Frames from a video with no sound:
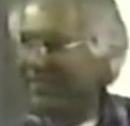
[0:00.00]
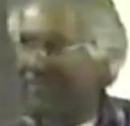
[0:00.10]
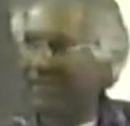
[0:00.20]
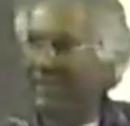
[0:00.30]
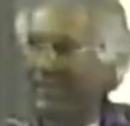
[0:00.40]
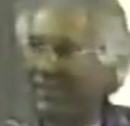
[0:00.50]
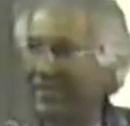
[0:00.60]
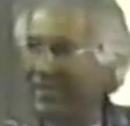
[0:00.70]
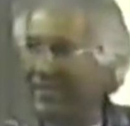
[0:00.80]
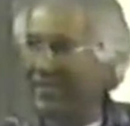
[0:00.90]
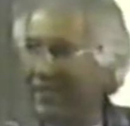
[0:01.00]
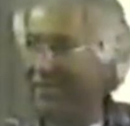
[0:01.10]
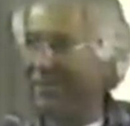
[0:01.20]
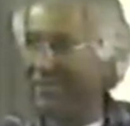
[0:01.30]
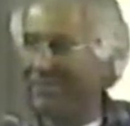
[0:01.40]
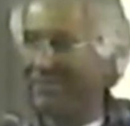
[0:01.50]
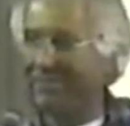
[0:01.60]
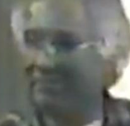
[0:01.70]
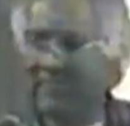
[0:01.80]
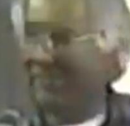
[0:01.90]
Alright, let's say the animal
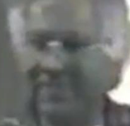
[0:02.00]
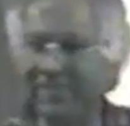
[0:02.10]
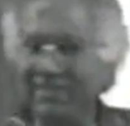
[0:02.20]
passes